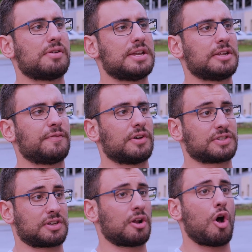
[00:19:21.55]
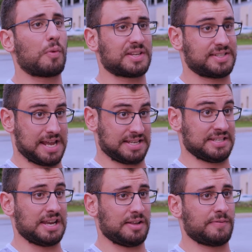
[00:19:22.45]
Nittanyville is going to always stay as
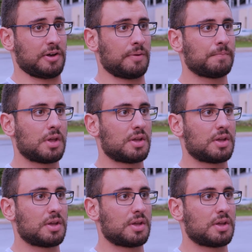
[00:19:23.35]
Nittanyville.